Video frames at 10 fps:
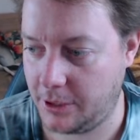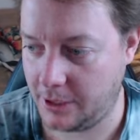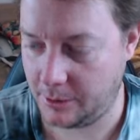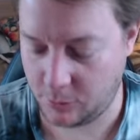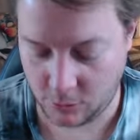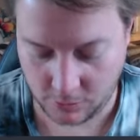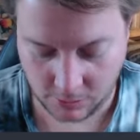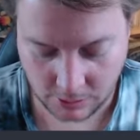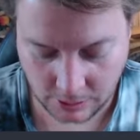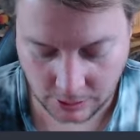anymore.
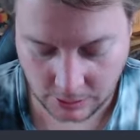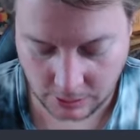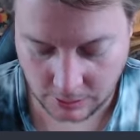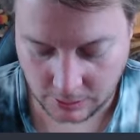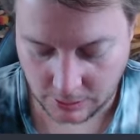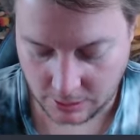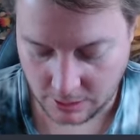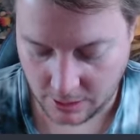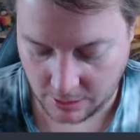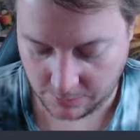
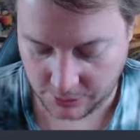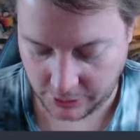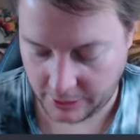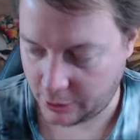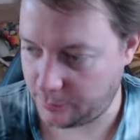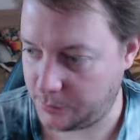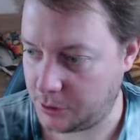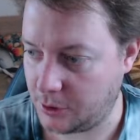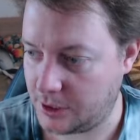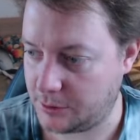So yeah, I hope you
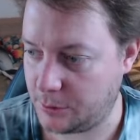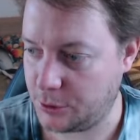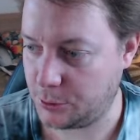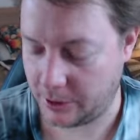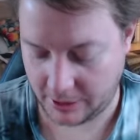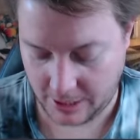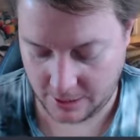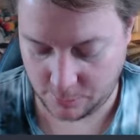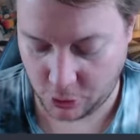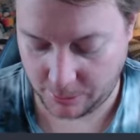guys are enjoying
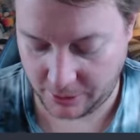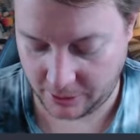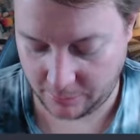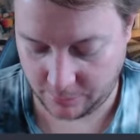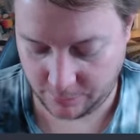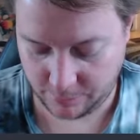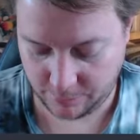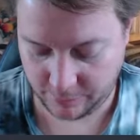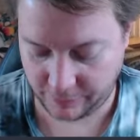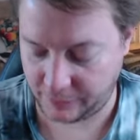that. Might be
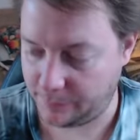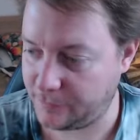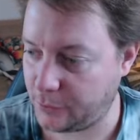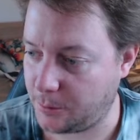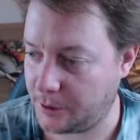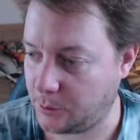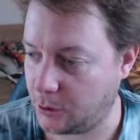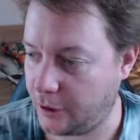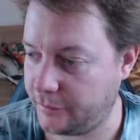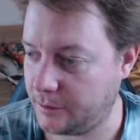flip-flopping all
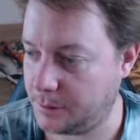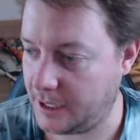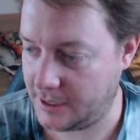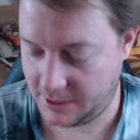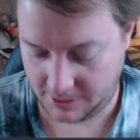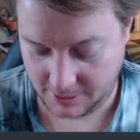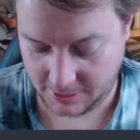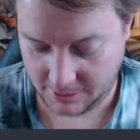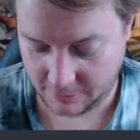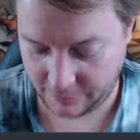over the place,
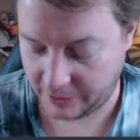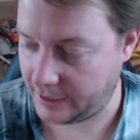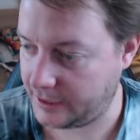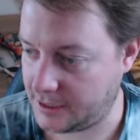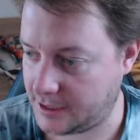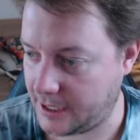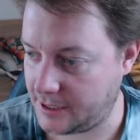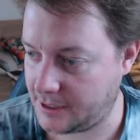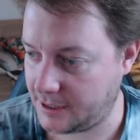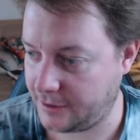forgetting to say
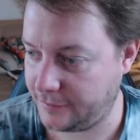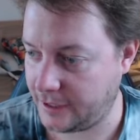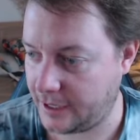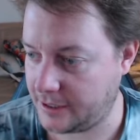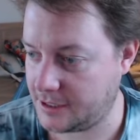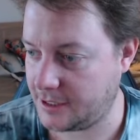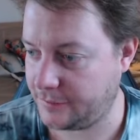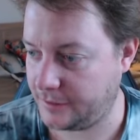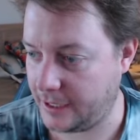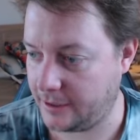stuff and adding
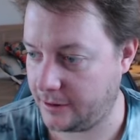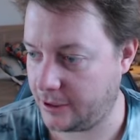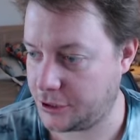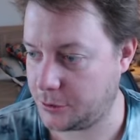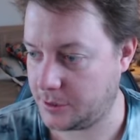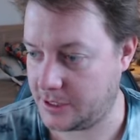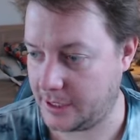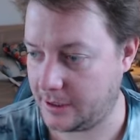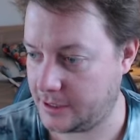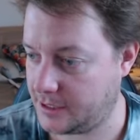stuff later that I should have said
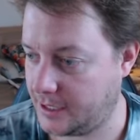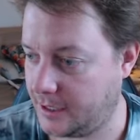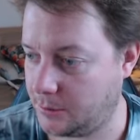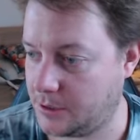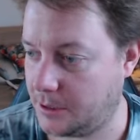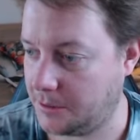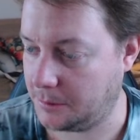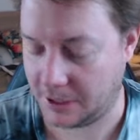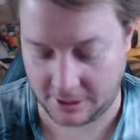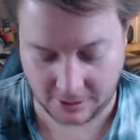at the start or something,
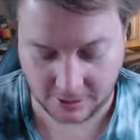but